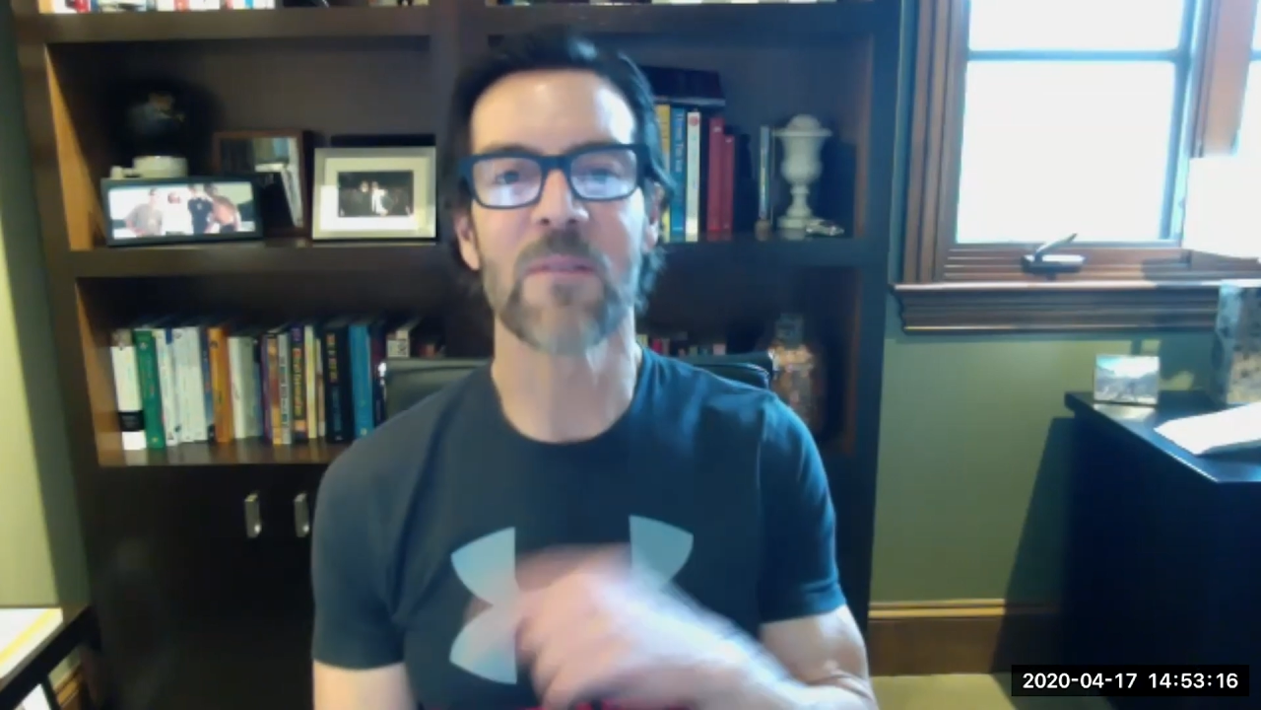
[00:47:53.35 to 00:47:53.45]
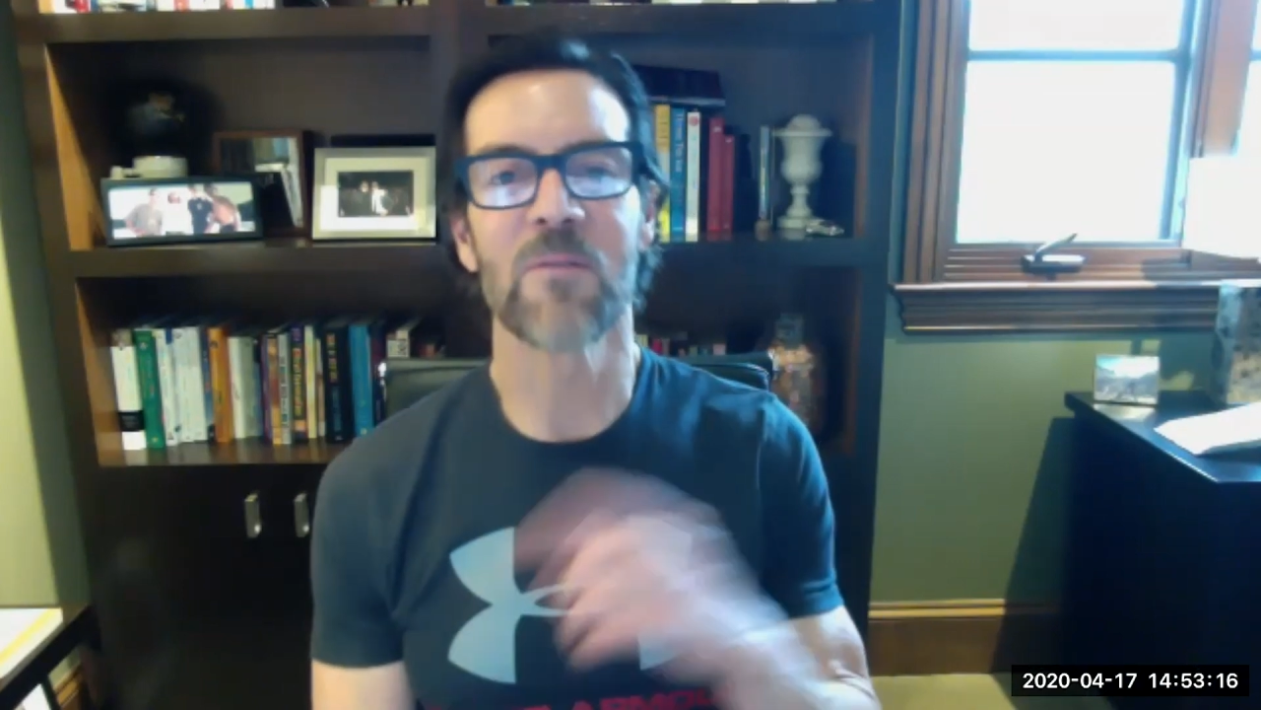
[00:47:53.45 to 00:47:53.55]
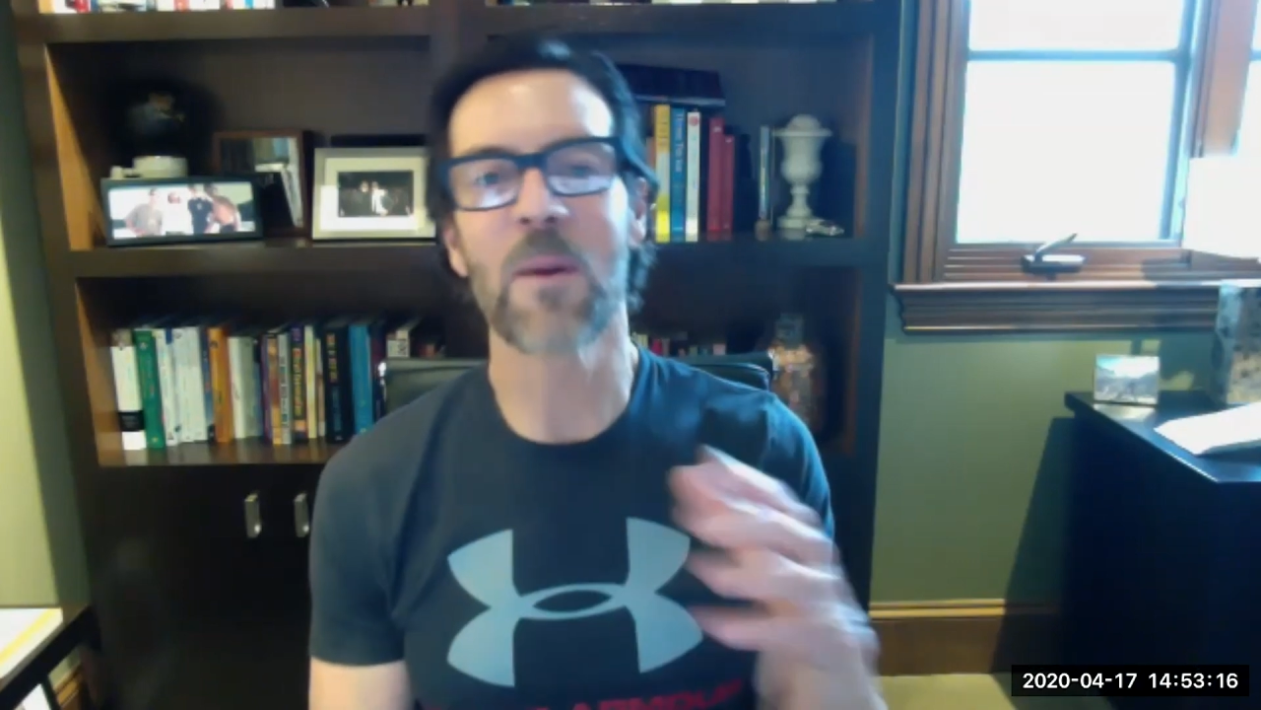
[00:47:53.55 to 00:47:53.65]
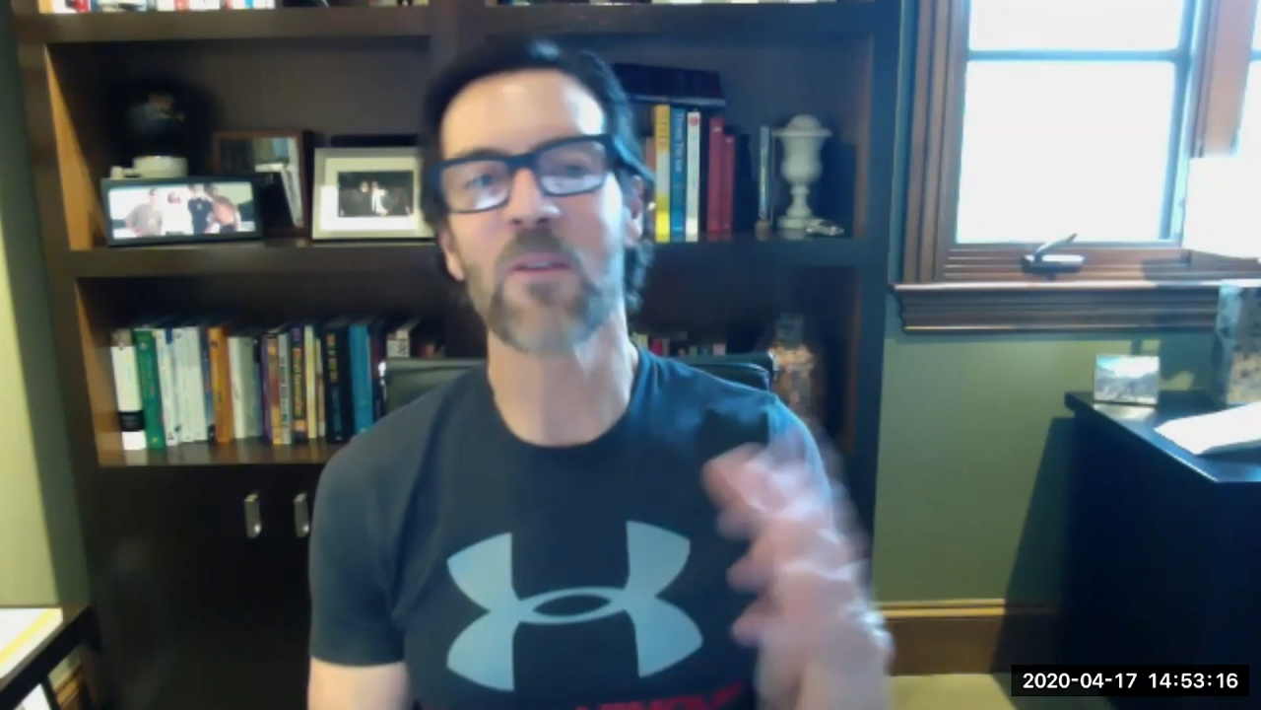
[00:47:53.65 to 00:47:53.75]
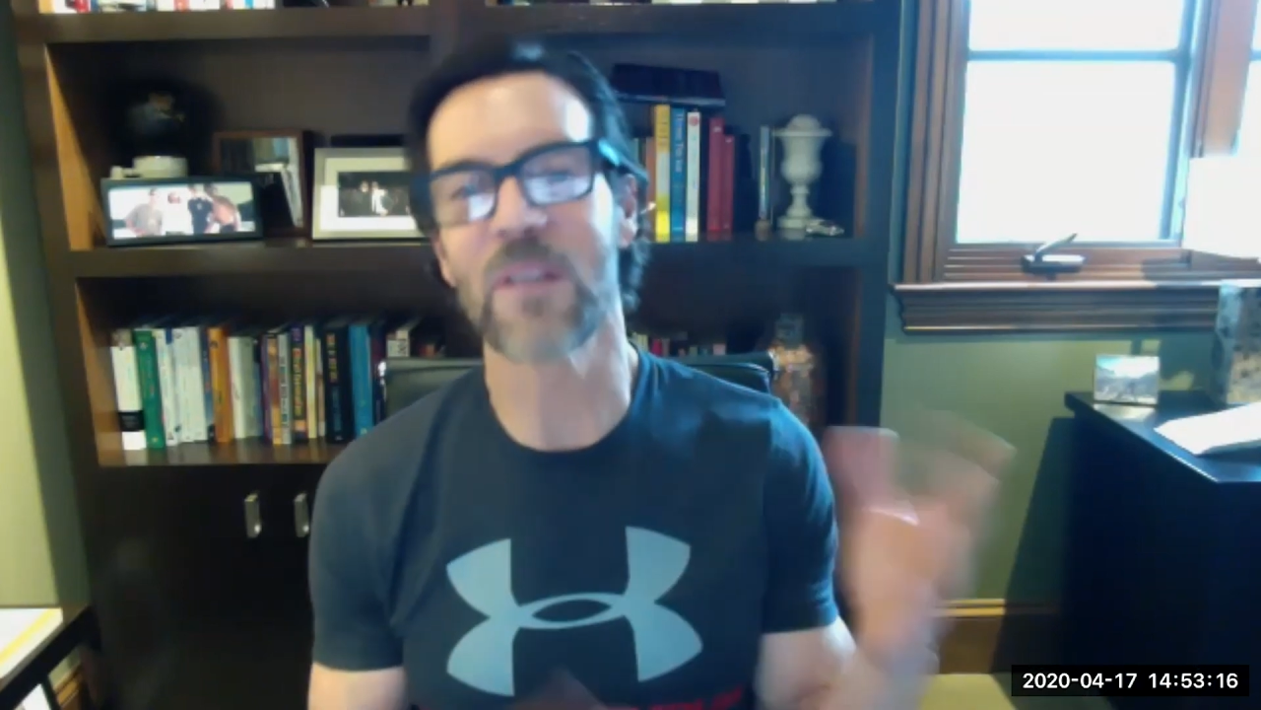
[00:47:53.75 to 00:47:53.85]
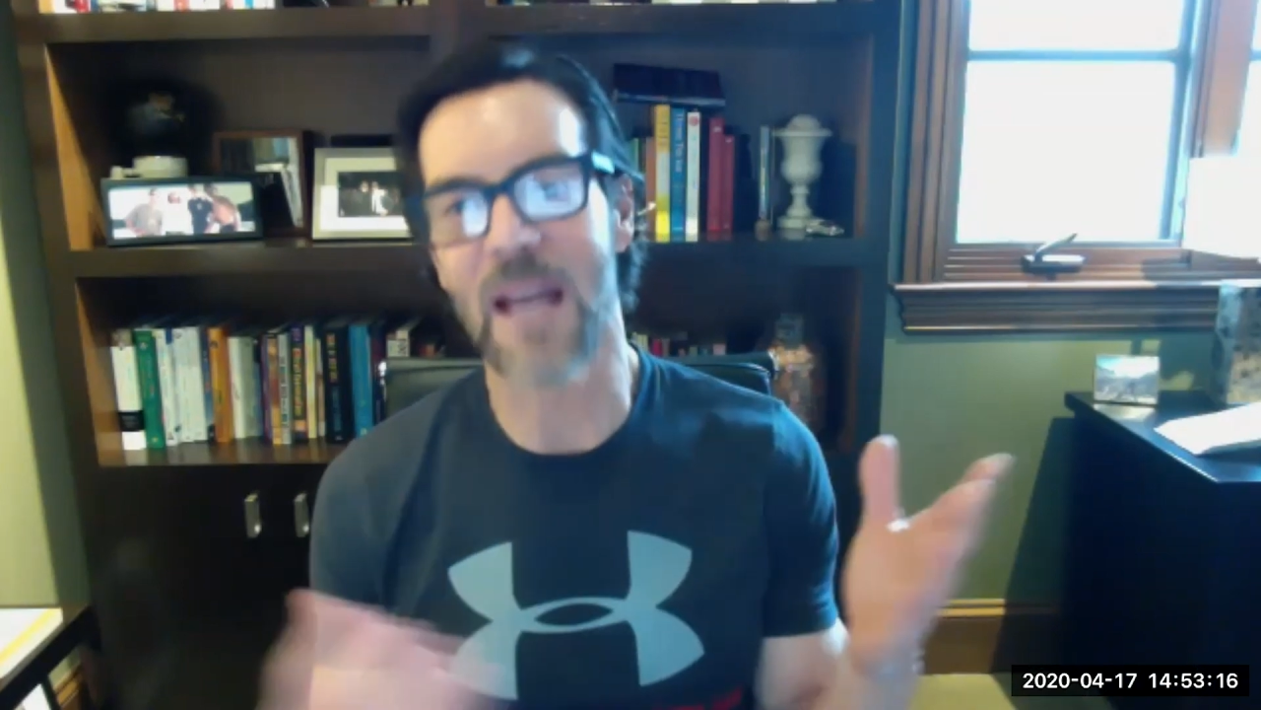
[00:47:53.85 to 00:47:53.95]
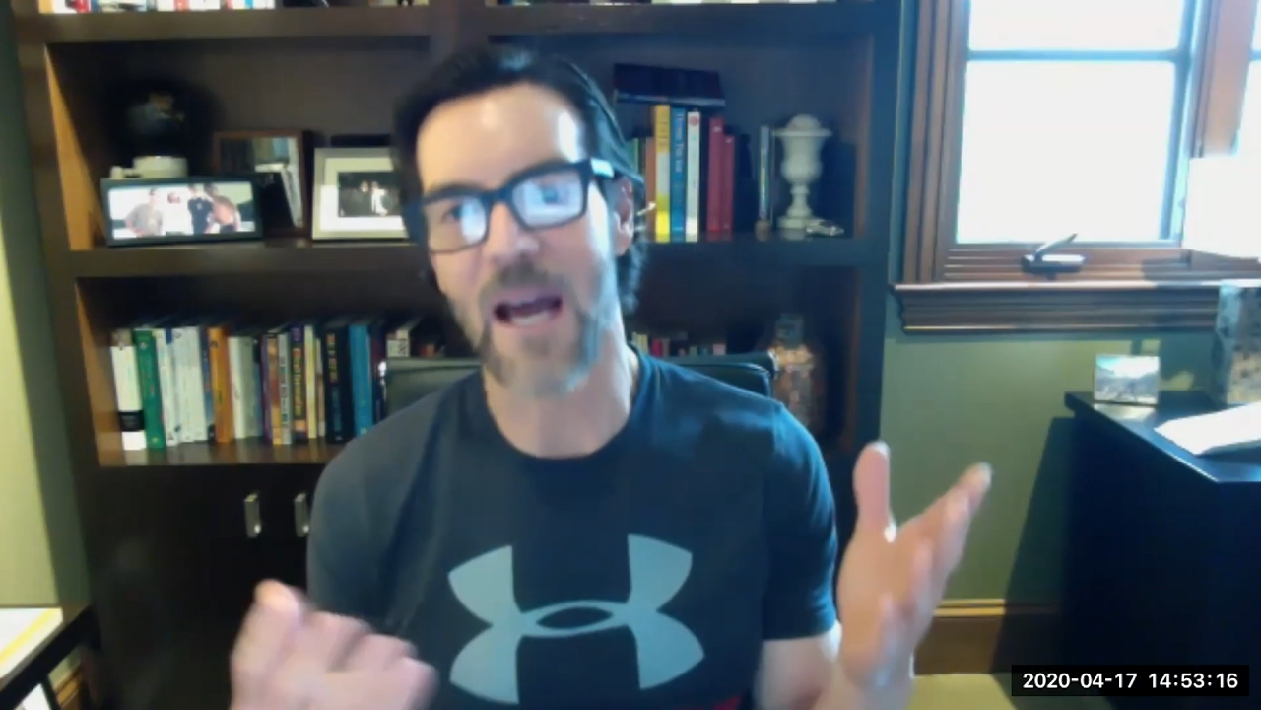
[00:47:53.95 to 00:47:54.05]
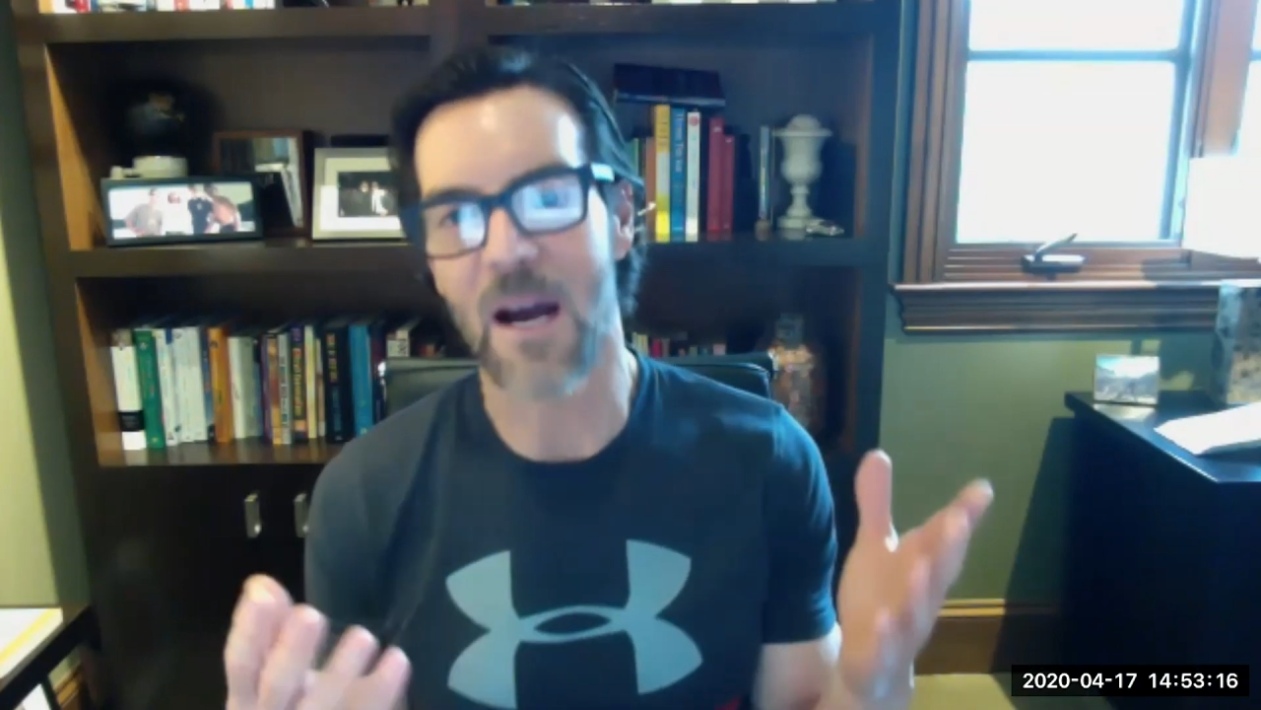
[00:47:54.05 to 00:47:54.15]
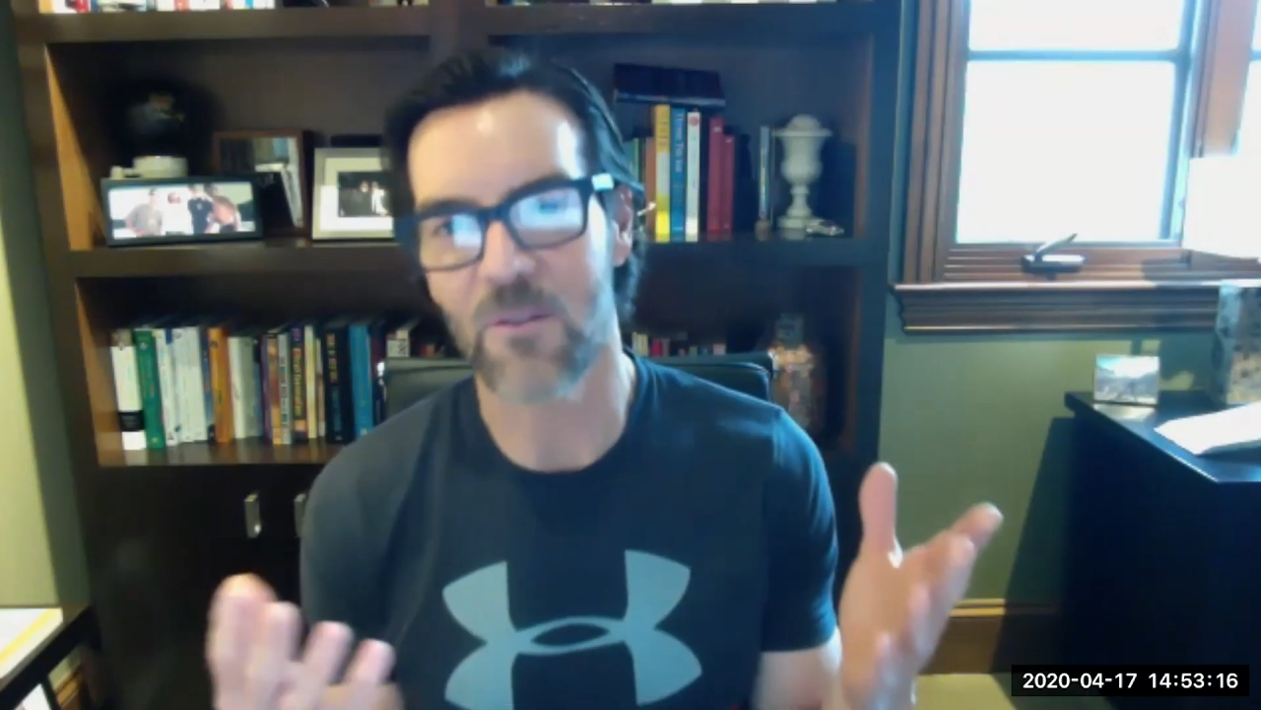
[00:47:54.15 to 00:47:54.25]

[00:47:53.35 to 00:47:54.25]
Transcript: especially now,